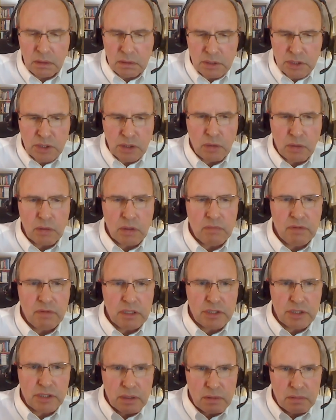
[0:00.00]
sow
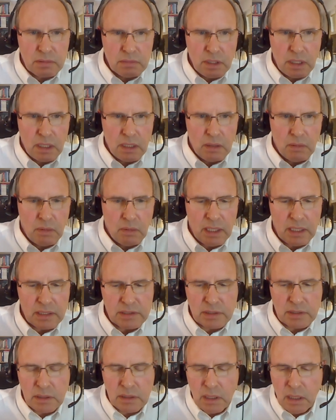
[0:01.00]
division in the
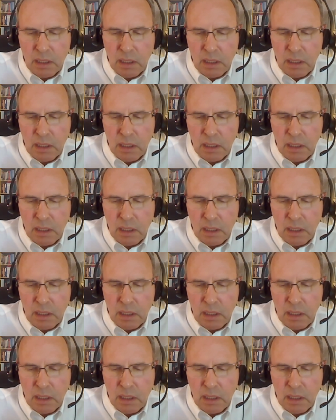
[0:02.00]
West.